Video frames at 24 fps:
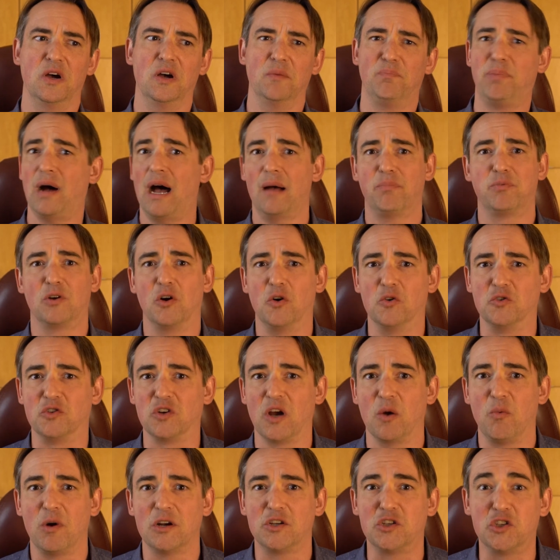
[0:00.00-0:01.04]
pop culture.
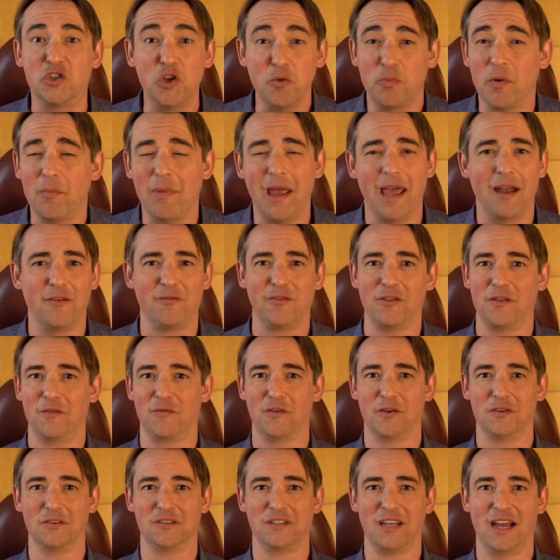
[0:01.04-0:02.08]
I watched Superman for the
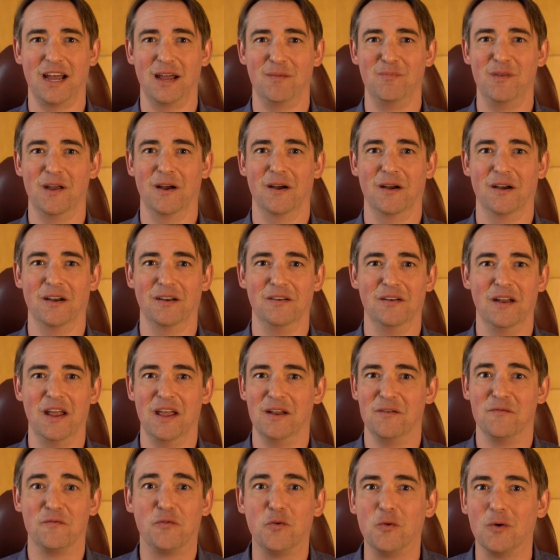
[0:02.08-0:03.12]
first time there
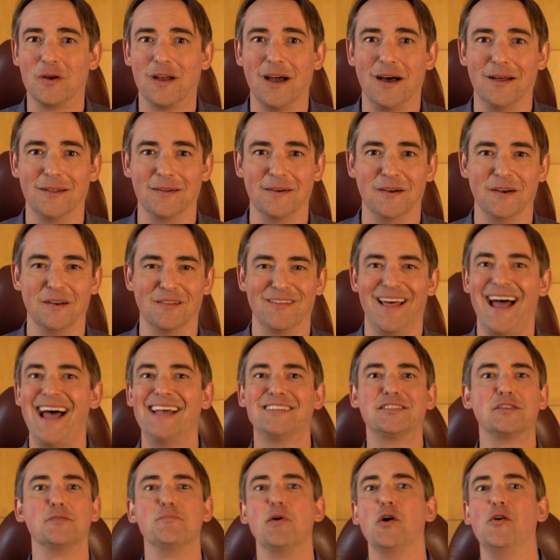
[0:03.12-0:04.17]
in full color, and
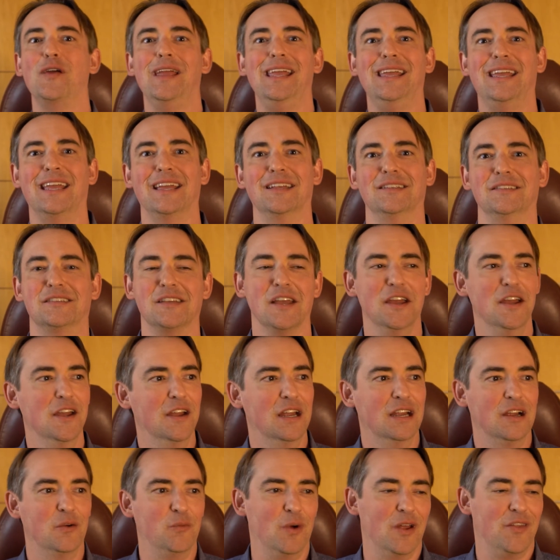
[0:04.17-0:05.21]
Last of the Mohicans
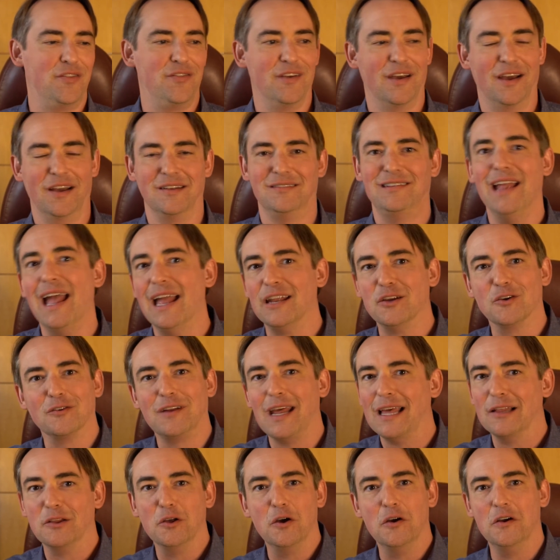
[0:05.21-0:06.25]
with Daniel
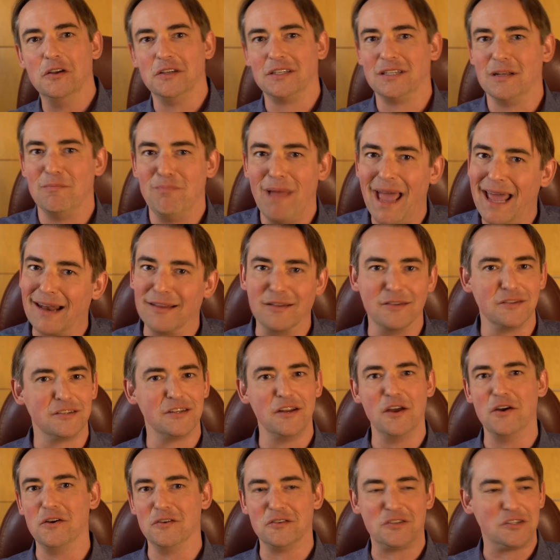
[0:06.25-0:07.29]
Day-Lewis and Madeline
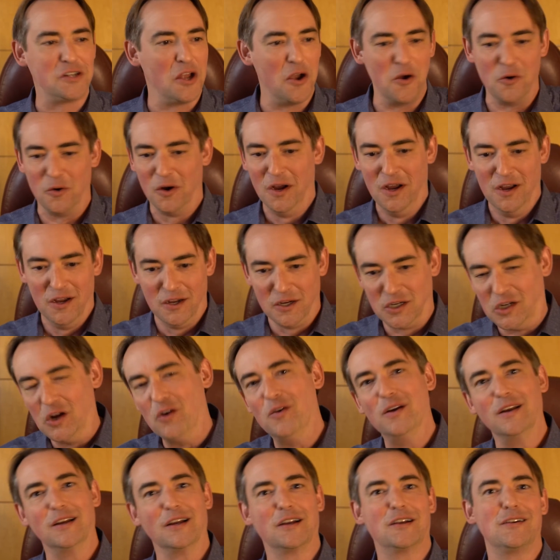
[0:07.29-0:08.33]
Stowe
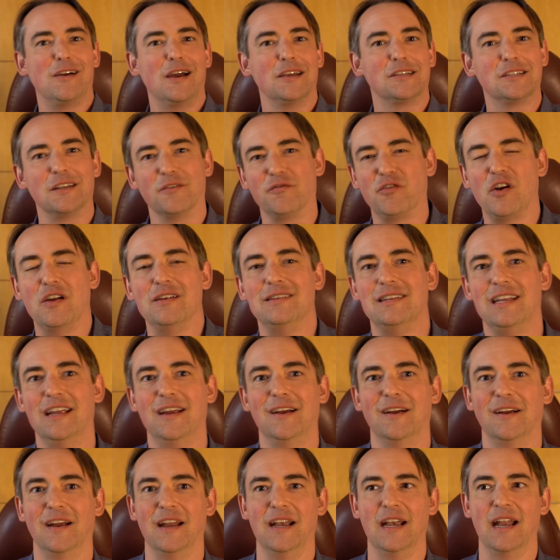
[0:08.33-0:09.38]
going across the
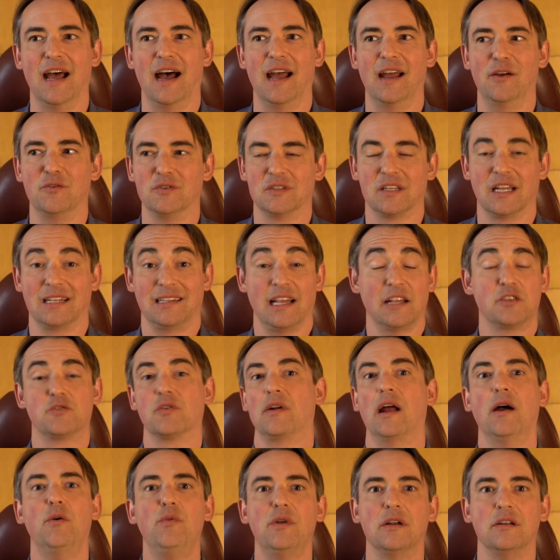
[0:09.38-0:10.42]
frontier, and I was like, that's
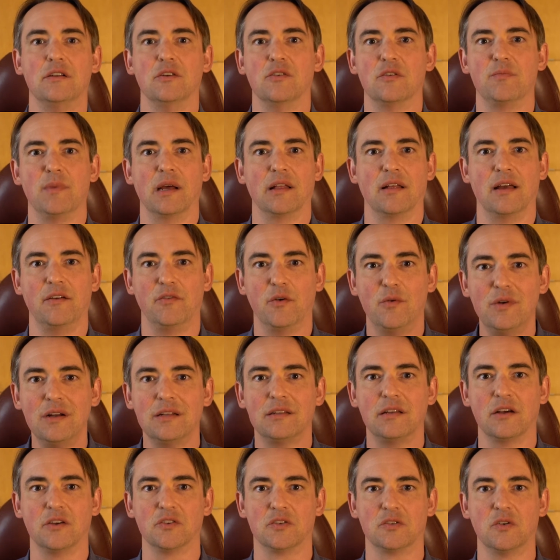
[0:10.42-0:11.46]
what I want to do with my life. I want
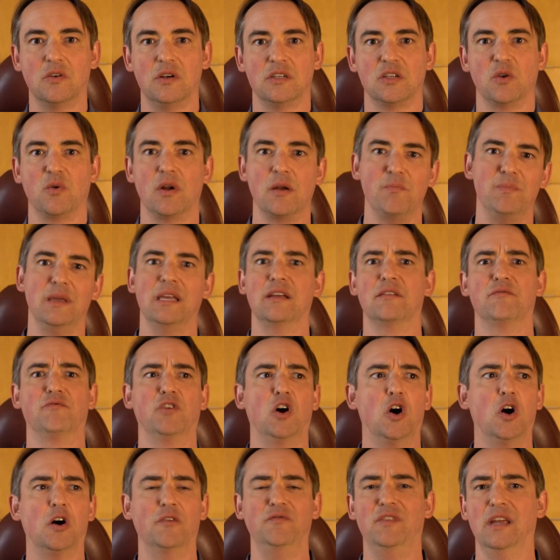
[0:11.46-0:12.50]
to tell stories. I want to be
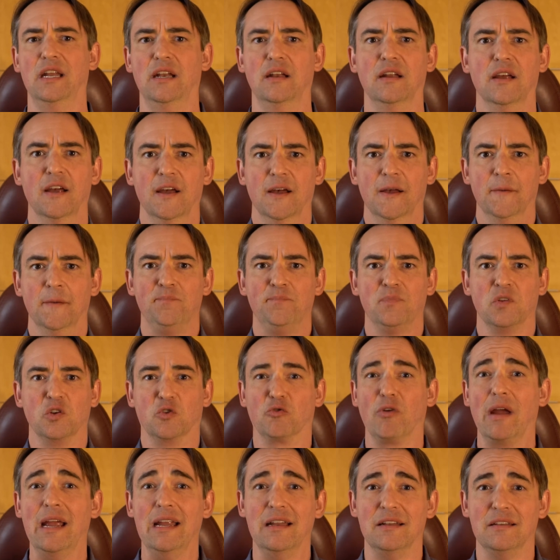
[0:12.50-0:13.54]
involved in
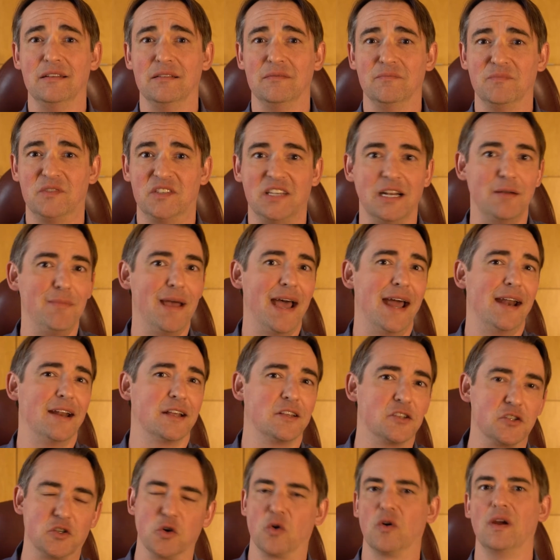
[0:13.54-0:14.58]
great
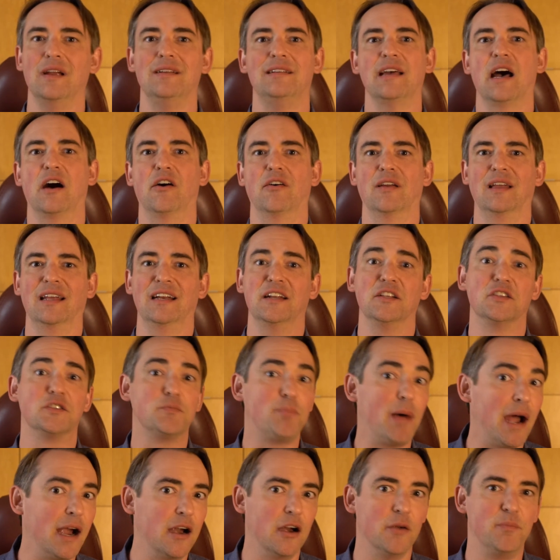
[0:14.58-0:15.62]
cinematic storytelling and
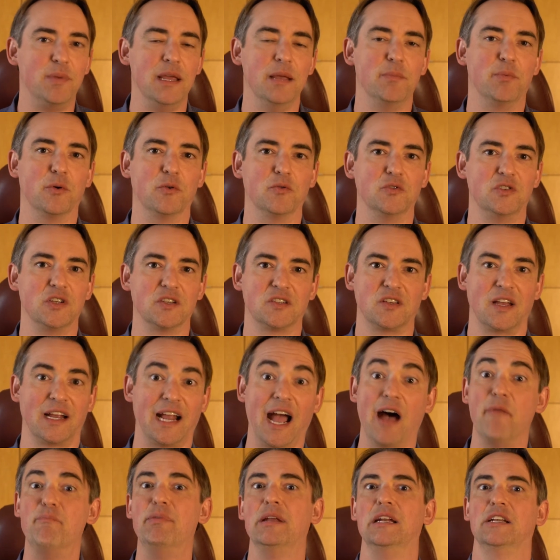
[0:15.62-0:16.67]
inspire people just like
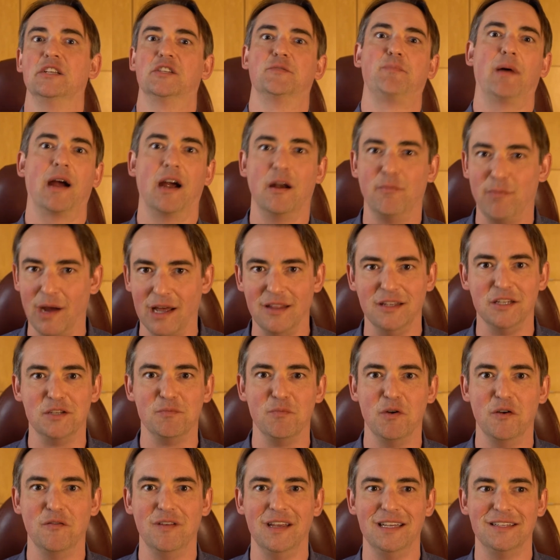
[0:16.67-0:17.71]
I've been inspired by these
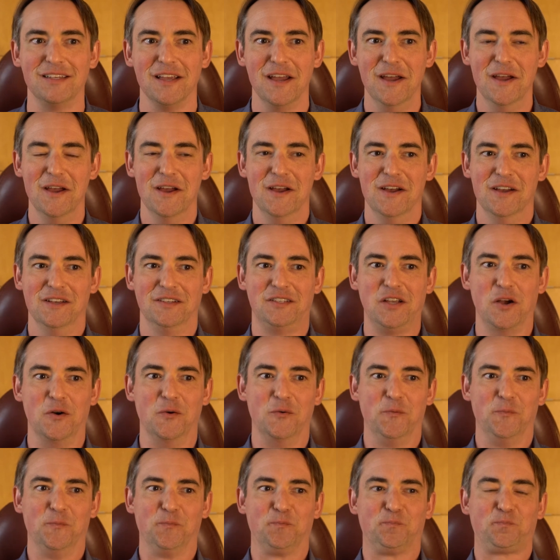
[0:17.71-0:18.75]
movies.
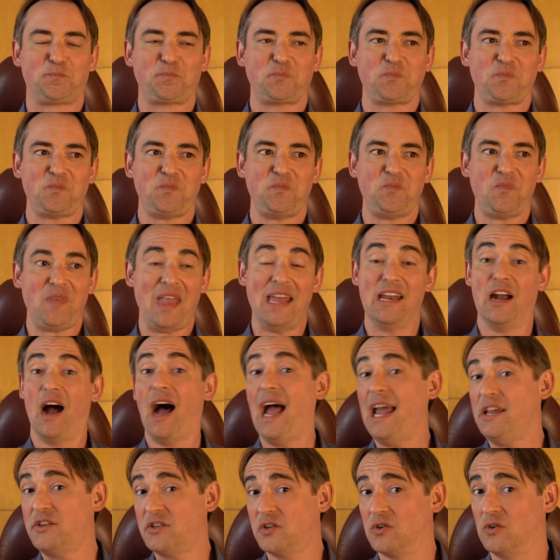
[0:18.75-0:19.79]
So in
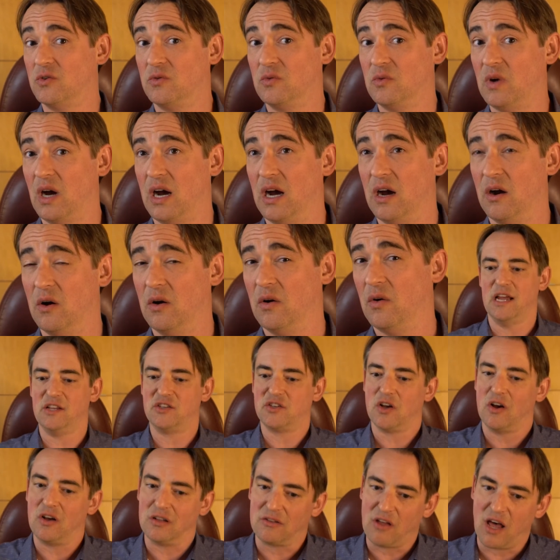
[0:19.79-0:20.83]
high school, I
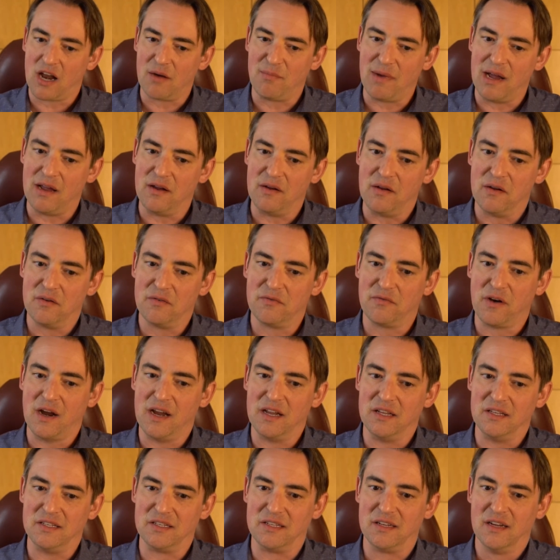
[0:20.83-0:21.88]
saw a lot of my
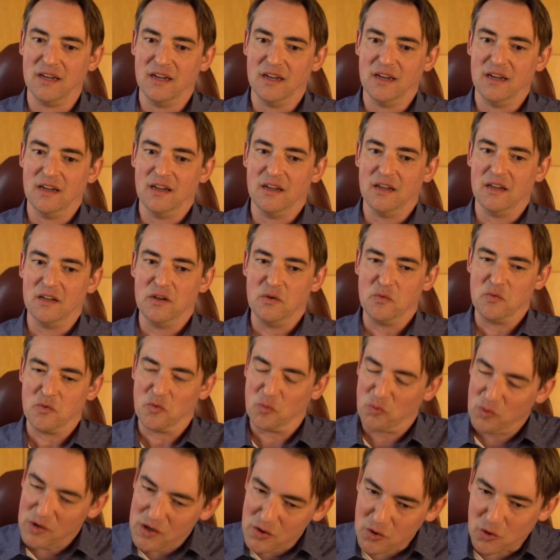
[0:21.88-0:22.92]
friends.
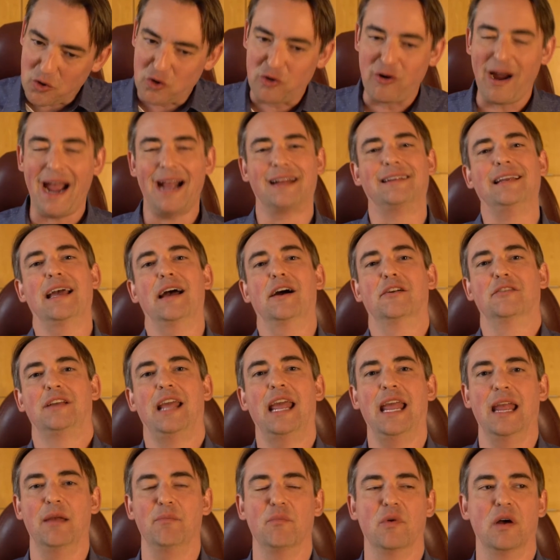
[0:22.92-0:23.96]
The real crackdown
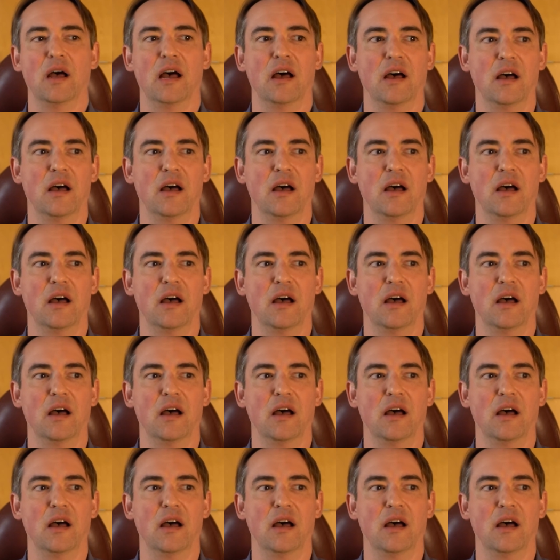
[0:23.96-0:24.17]
came,